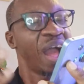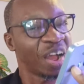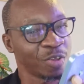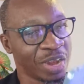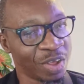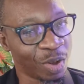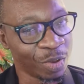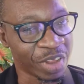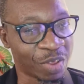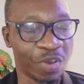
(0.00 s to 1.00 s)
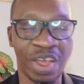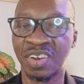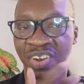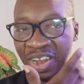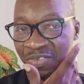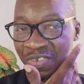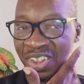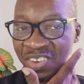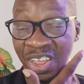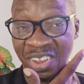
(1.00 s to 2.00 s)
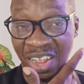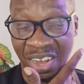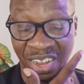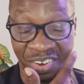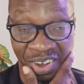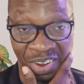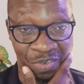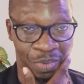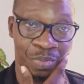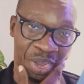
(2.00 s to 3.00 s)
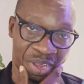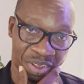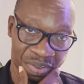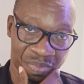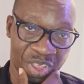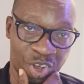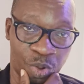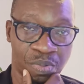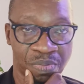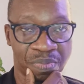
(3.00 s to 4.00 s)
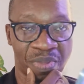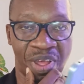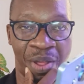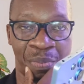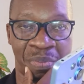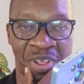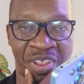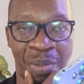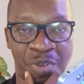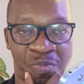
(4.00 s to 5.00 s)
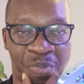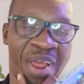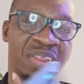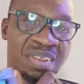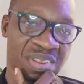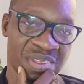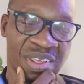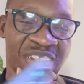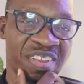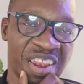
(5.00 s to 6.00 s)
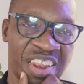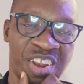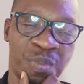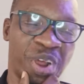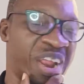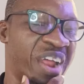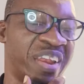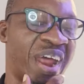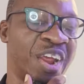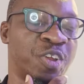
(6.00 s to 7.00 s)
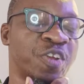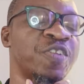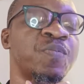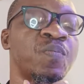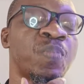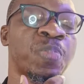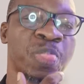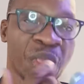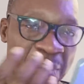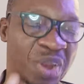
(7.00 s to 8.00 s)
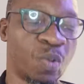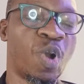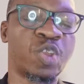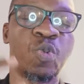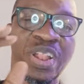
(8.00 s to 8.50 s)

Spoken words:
actually closer to entry level. It's not exactly entry level, but in terms of price, it's leaning more in that direction. But it works